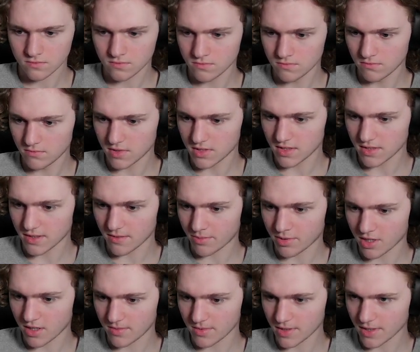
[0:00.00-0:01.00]
But then that
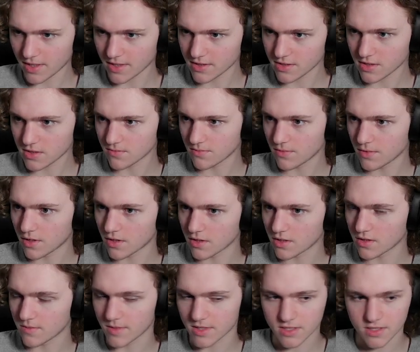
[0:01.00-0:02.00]
probably has some
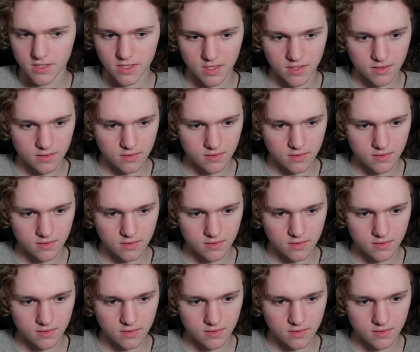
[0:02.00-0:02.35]
arguments in it.